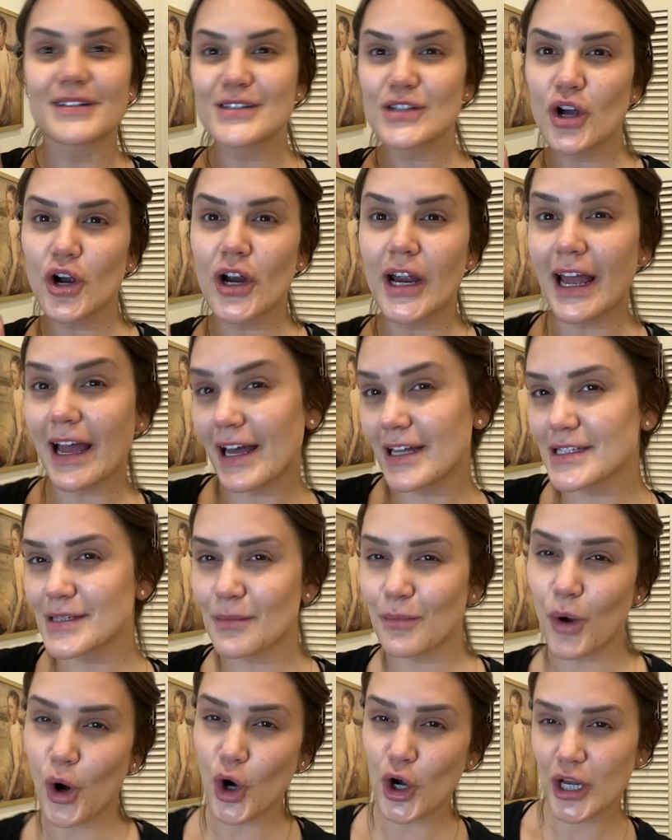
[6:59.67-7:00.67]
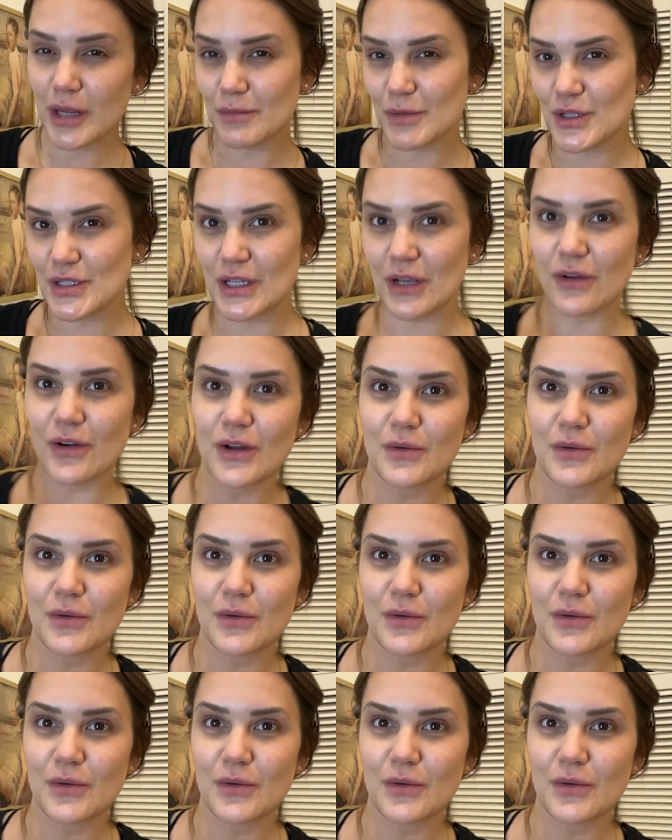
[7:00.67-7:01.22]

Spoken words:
Sorry, I had some party music